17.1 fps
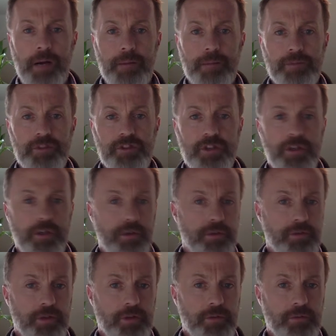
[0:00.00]
So
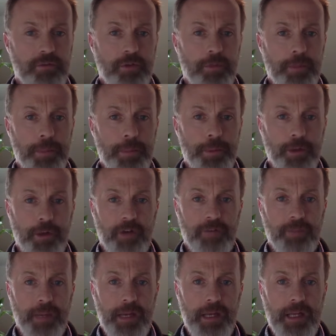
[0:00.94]
don't be put
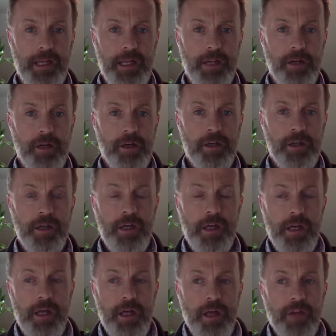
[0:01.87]
off by it here.
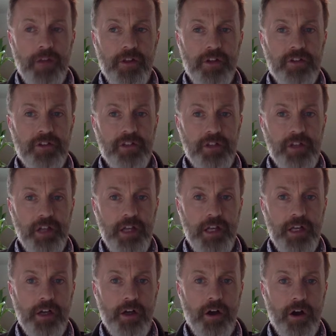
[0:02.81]
The
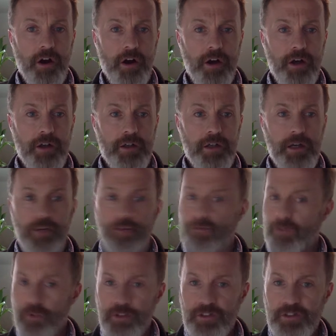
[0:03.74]
Tlic are a
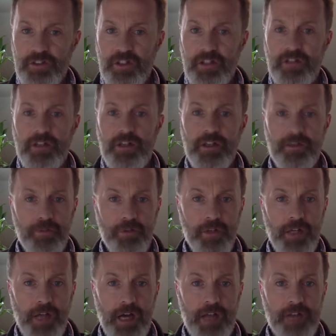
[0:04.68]
fully sentient, fully
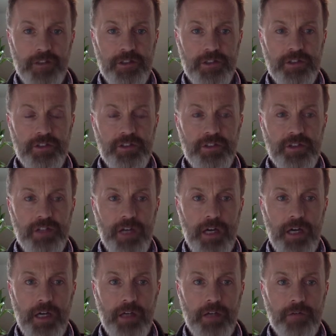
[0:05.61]
conscious
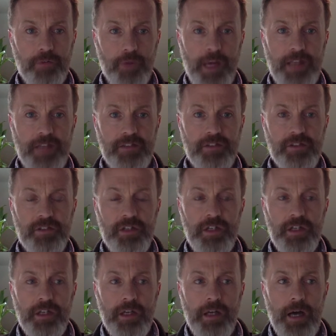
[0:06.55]
race.
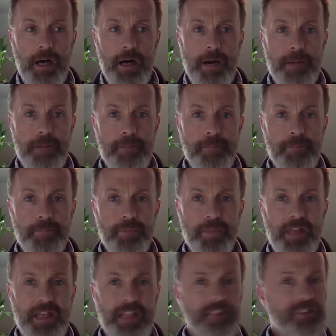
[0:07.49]

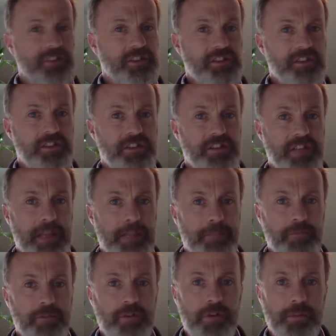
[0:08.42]
They
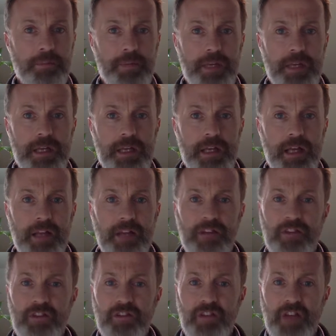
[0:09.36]
seem to be
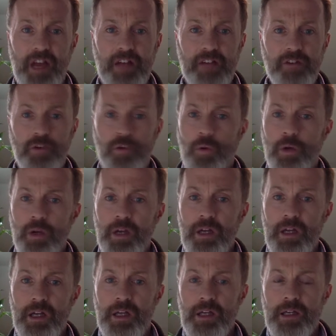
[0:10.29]

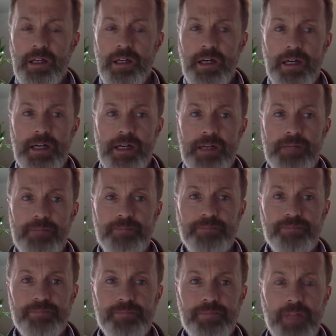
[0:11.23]
insectoid,
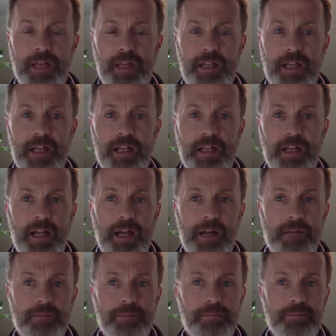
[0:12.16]
and
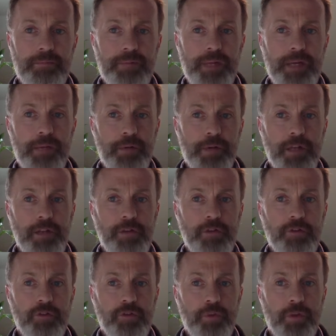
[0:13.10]
I'm being pretty
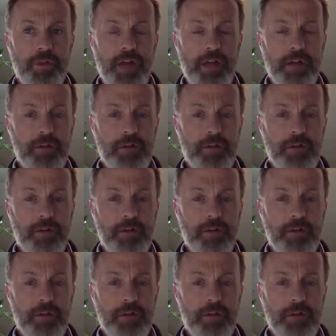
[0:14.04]
loose with that.